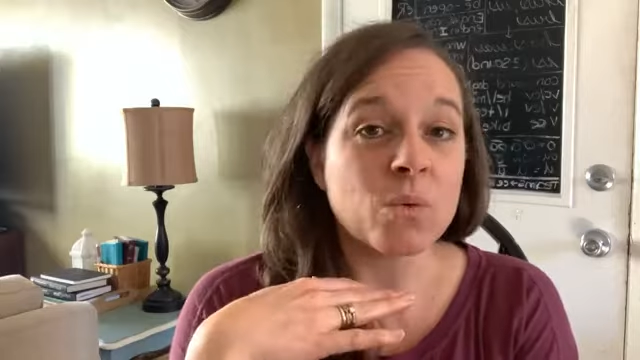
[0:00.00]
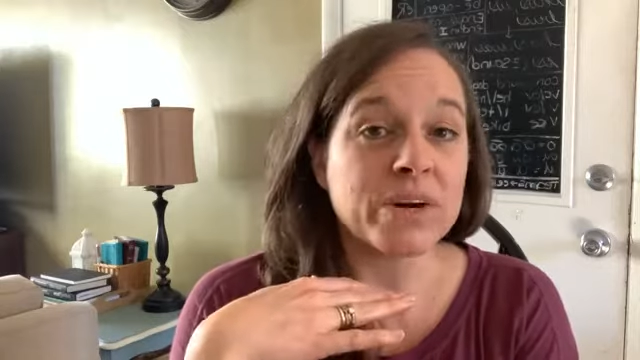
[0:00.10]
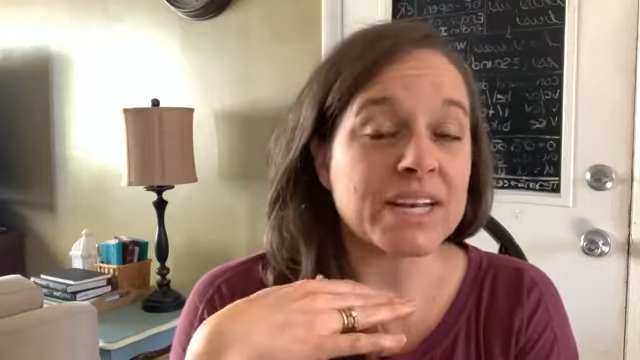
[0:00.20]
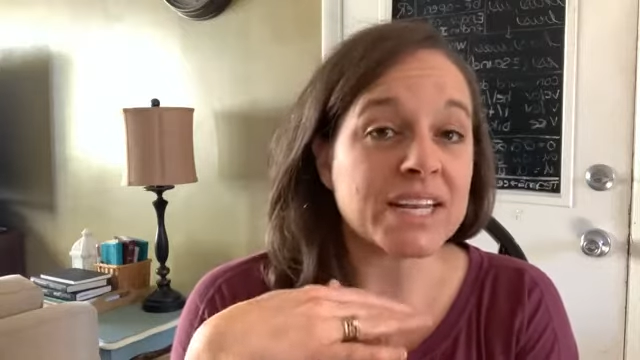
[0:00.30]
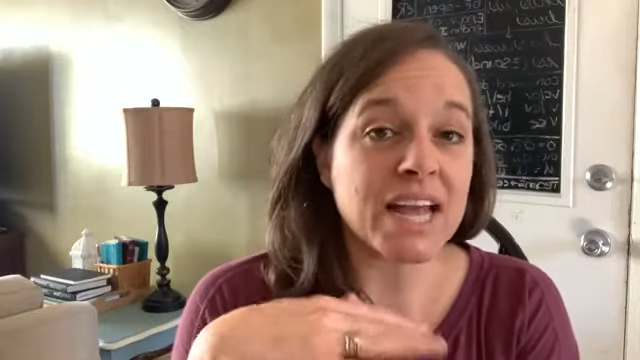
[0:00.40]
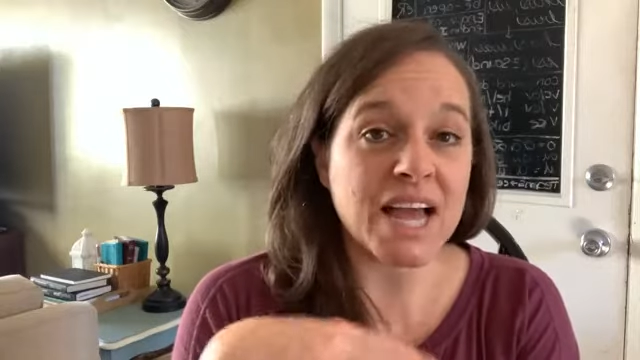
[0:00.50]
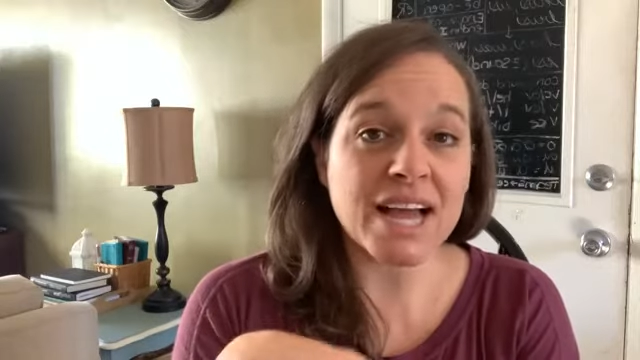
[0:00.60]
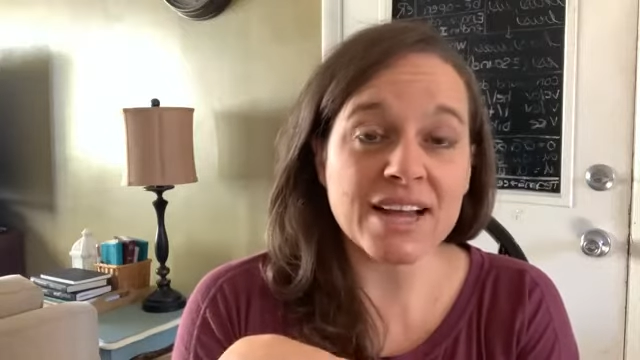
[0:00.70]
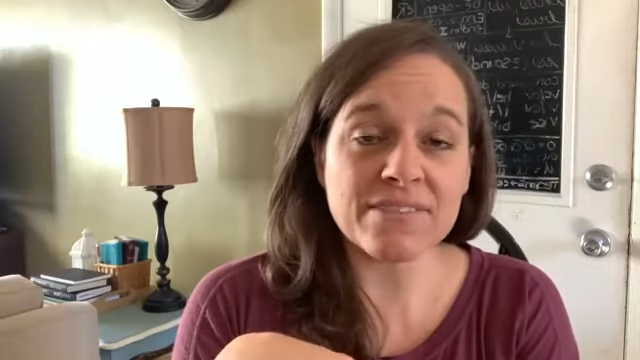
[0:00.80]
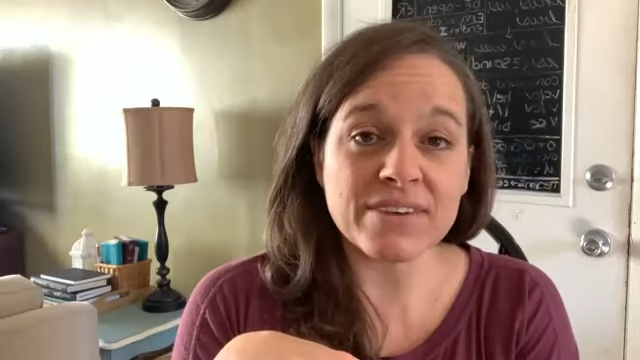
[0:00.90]
would
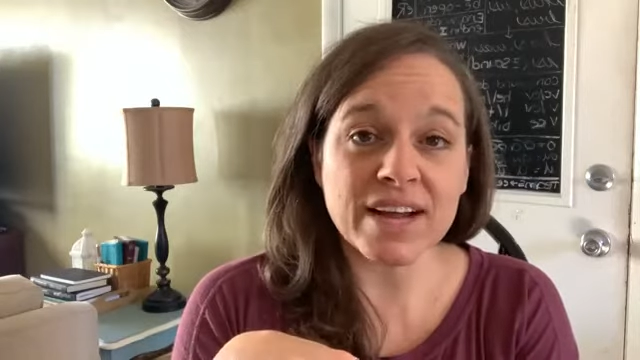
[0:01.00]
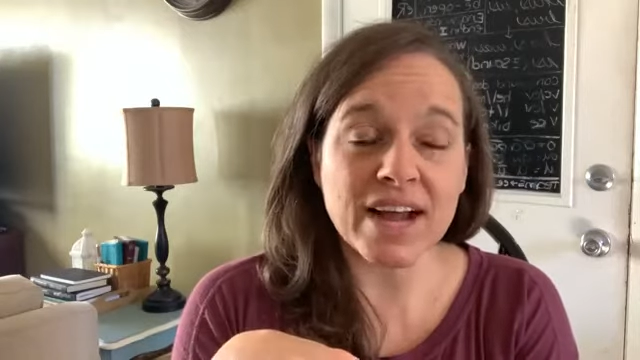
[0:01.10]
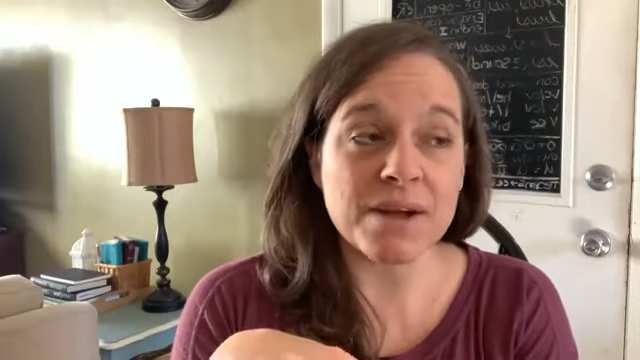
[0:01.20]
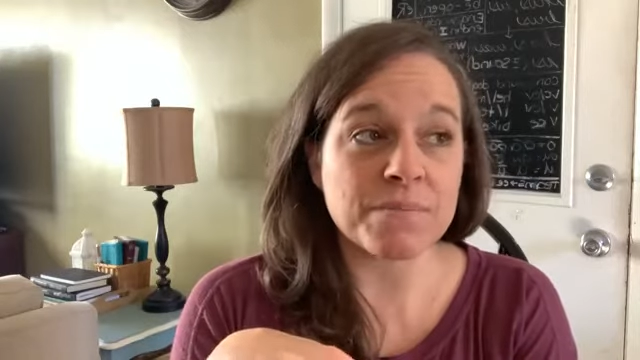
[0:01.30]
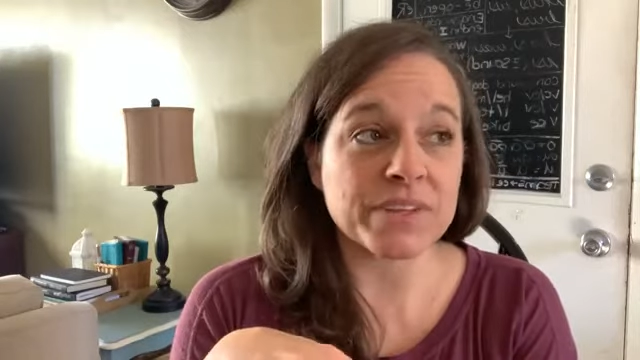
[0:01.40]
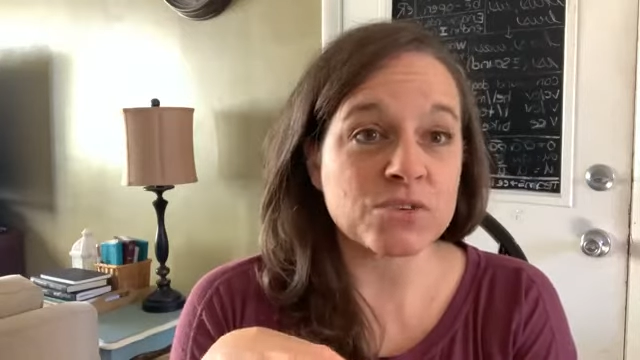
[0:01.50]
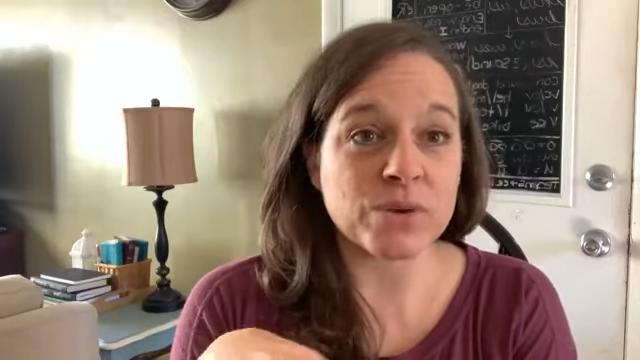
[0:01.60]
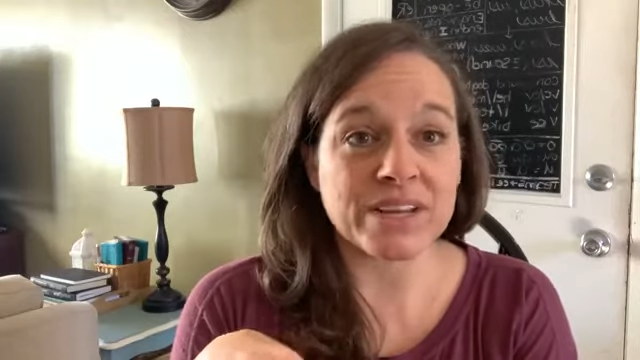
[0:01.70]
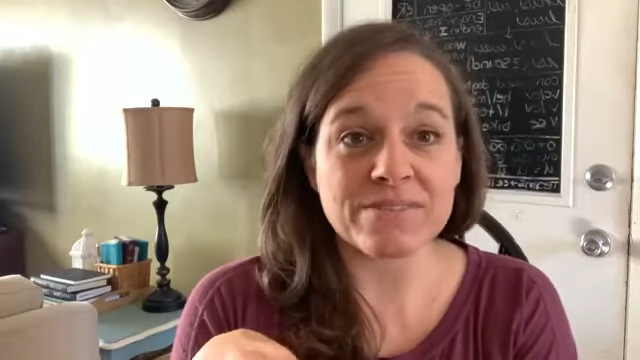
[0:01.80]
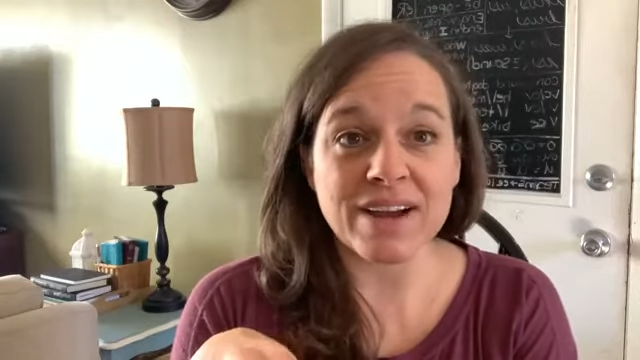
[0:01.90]
love um, the
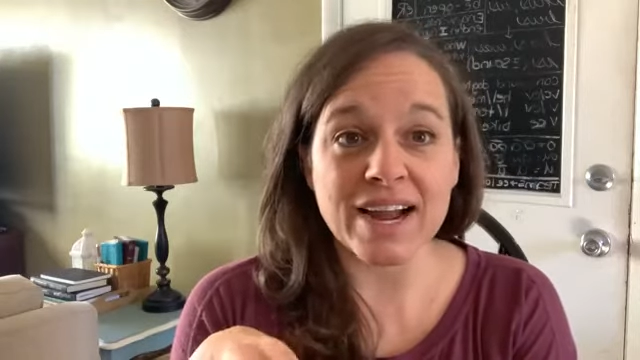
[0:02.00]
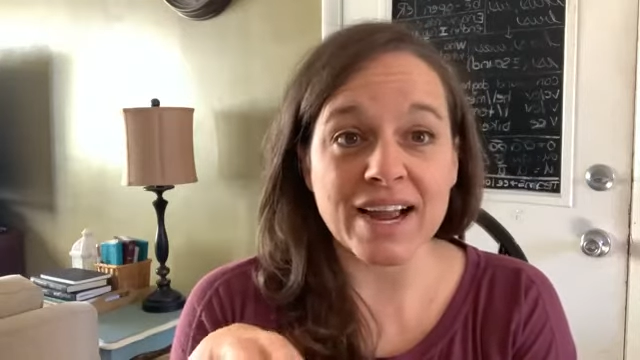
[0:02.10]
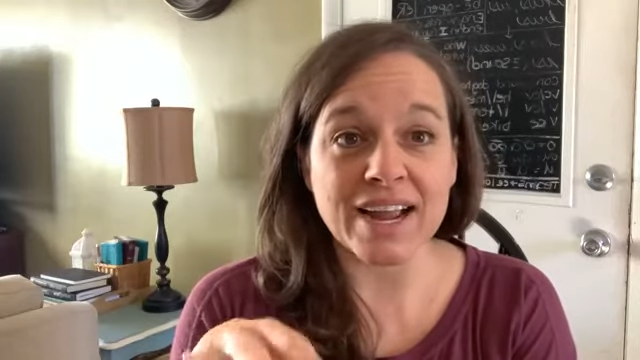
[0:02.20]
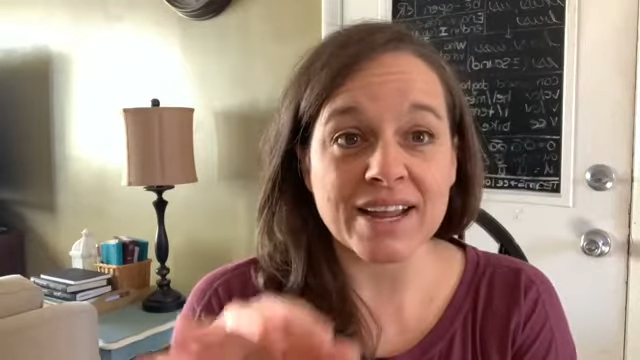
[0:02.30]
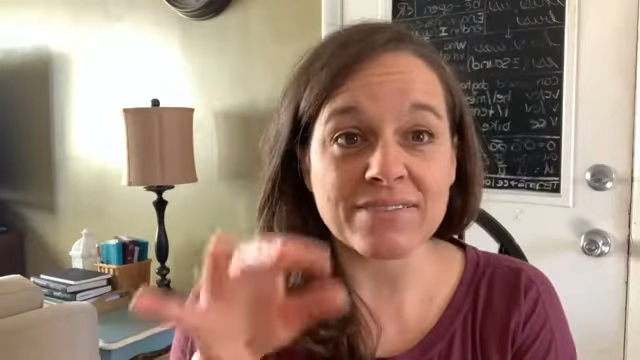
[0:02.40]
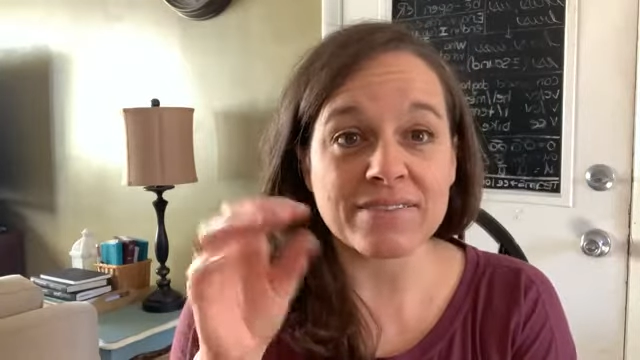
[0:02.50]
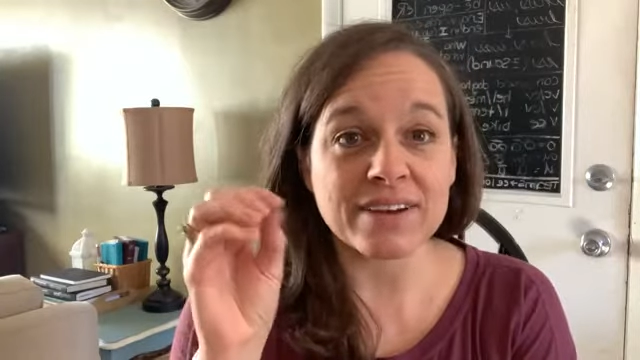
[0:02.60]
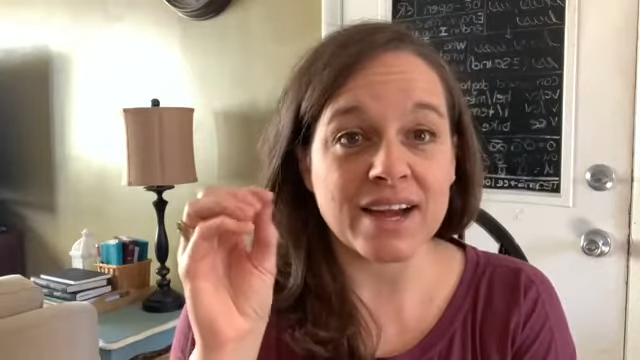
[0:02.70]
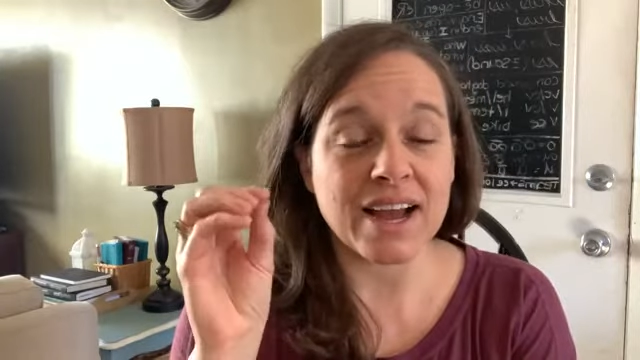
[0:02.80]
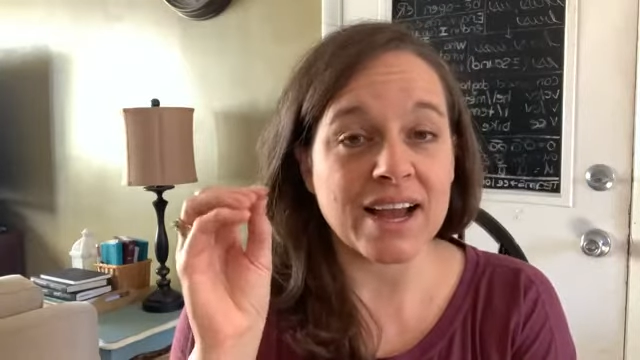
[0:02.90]
25
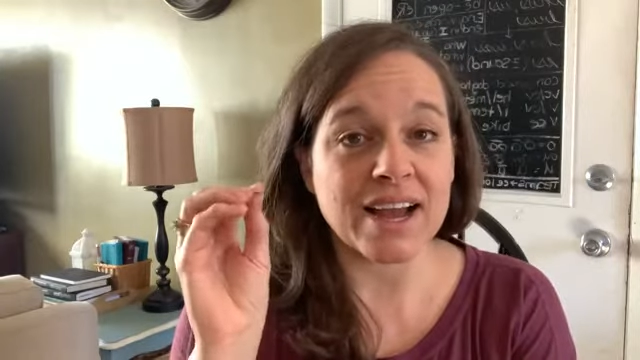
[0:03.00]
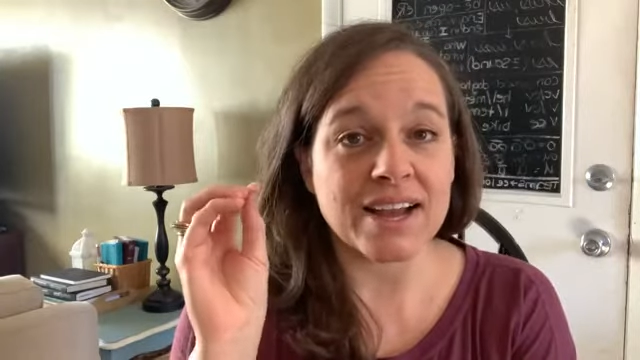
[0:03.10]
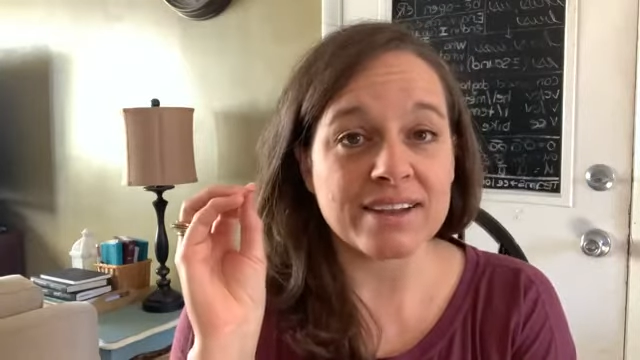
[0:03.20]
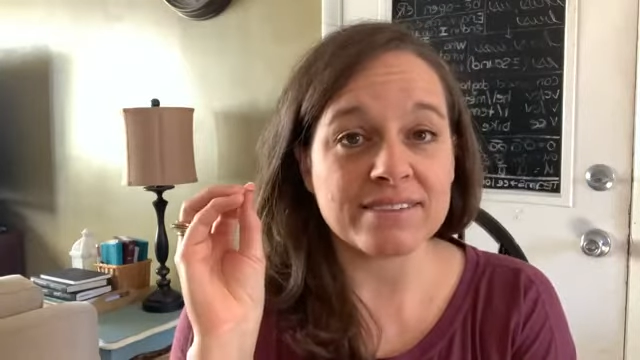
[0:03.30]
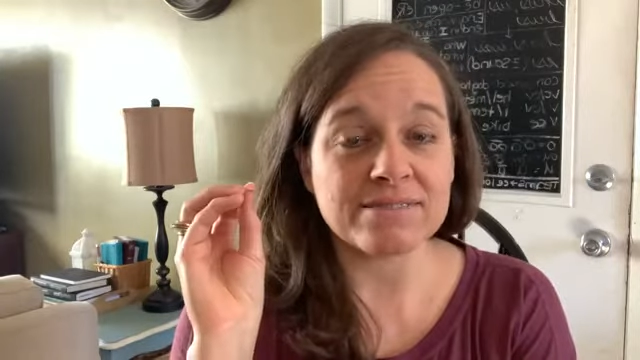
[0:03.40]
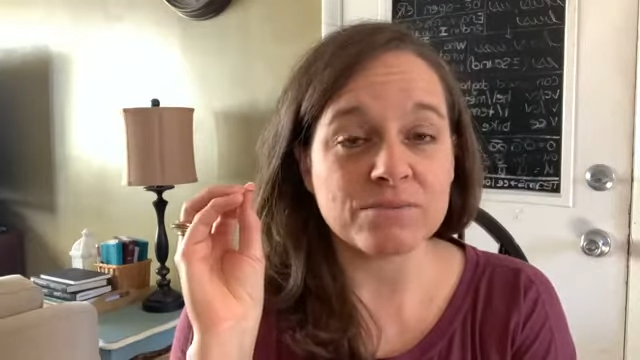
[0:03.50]
uh,